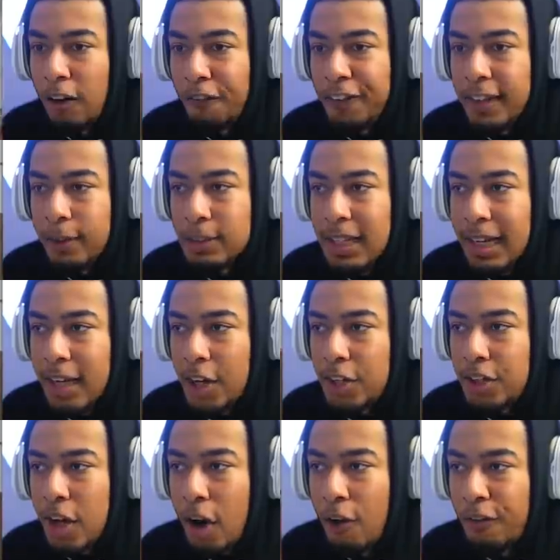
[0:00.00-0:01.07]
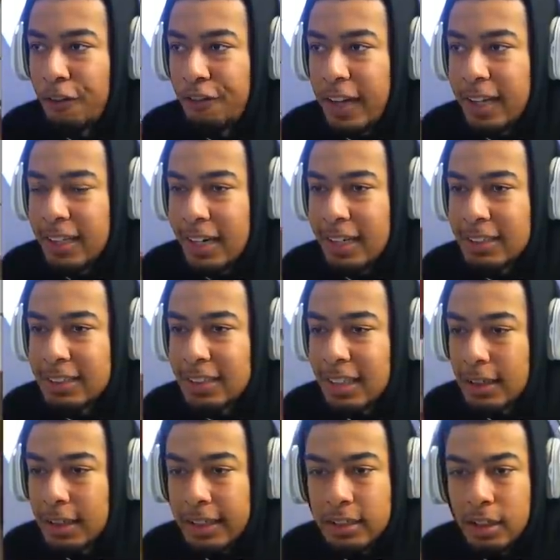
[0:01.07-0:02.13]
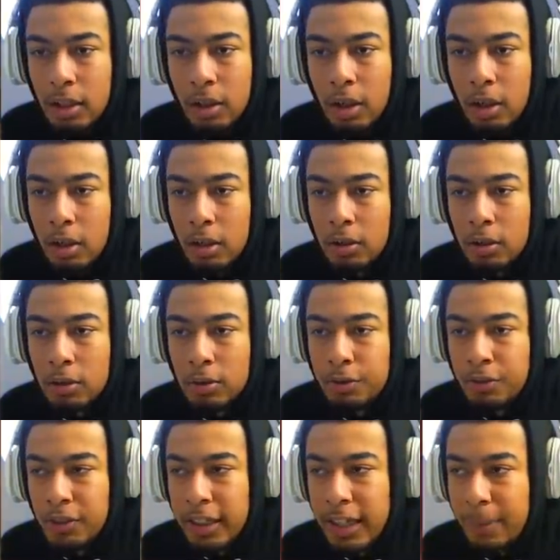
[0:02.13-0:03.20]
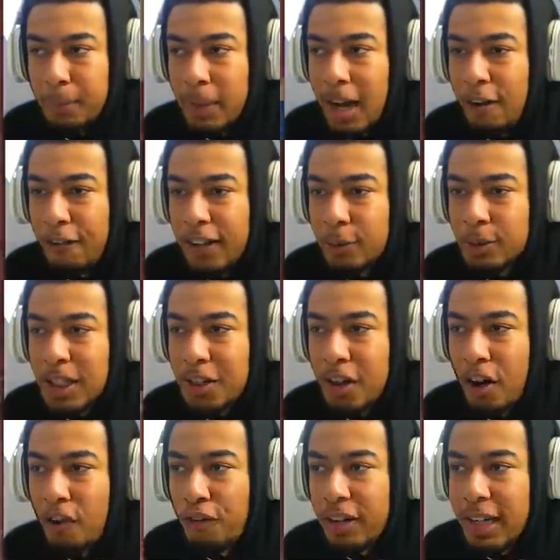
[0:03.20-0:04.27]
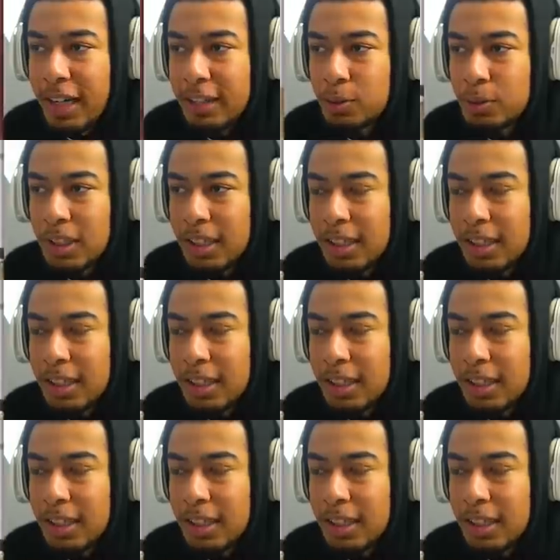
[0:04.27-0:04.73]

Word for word: I don't think it was like a known thing that this is a glitch. Oh, flip. I don't think it was a known thing that this was a